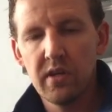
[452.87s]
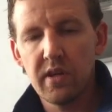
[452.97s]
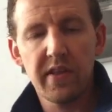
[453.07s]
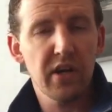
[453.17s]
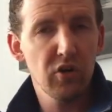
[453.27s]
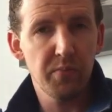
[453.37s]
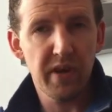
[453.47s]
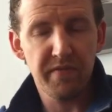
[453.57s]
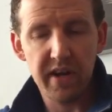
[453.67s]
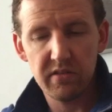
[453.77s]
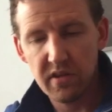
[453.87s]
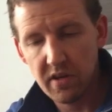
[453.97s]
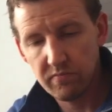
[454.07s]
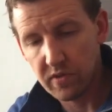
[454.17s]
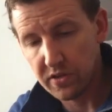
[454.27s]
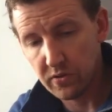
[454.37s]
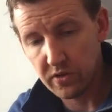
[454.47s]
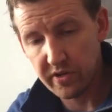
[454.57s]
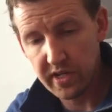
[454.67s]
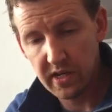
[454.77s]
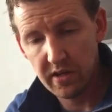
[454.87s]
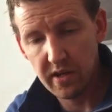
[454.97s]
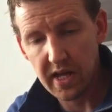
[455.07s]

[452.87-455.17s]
Now that could be a factor, I do agree.